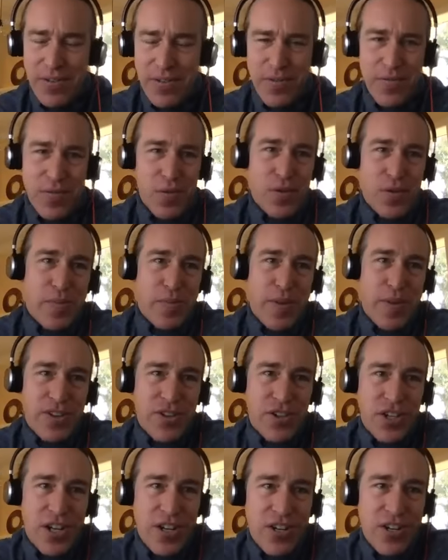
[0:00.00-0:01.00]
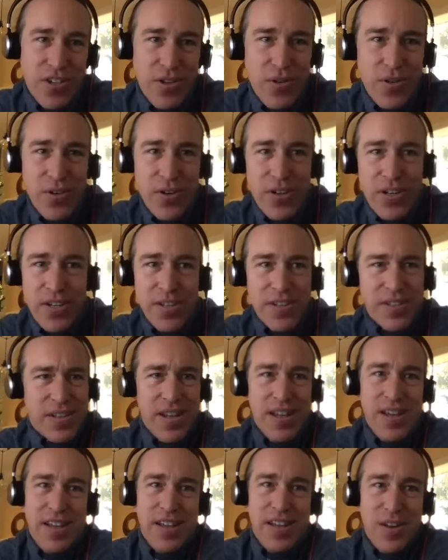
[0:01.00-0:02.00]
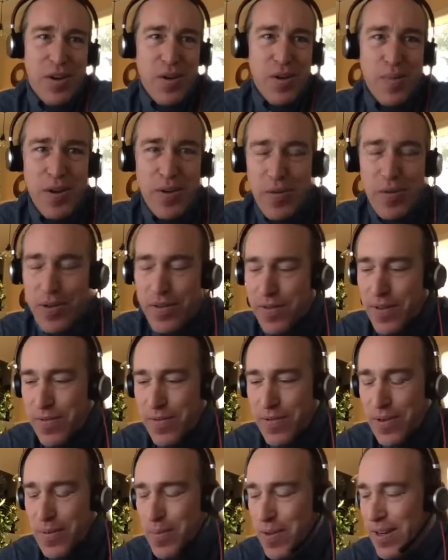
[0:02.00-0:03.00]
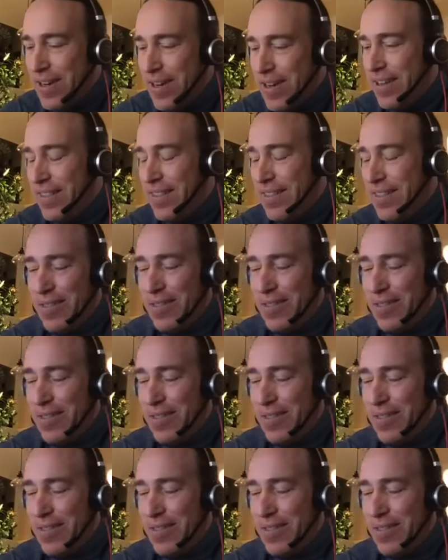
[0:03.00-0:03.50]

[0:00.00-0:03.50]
So of course, Bash changed the order because nobody would have ever depended on